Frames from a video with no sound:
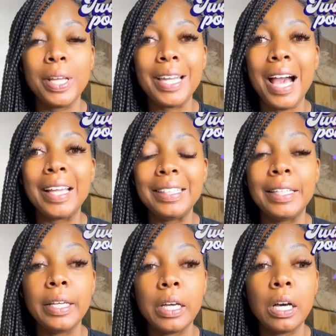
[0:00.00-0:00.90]
an
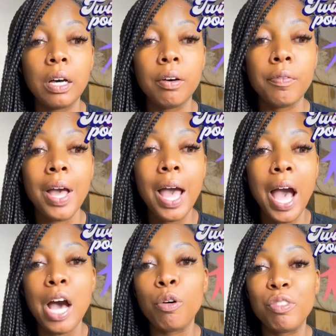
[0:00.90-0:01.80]
idea of
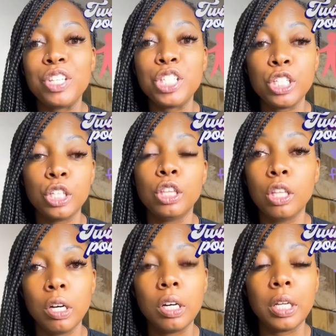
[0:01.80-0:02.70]
how this should
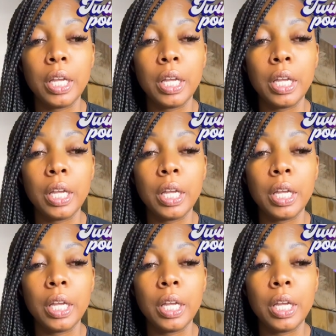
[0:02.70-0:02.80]
look.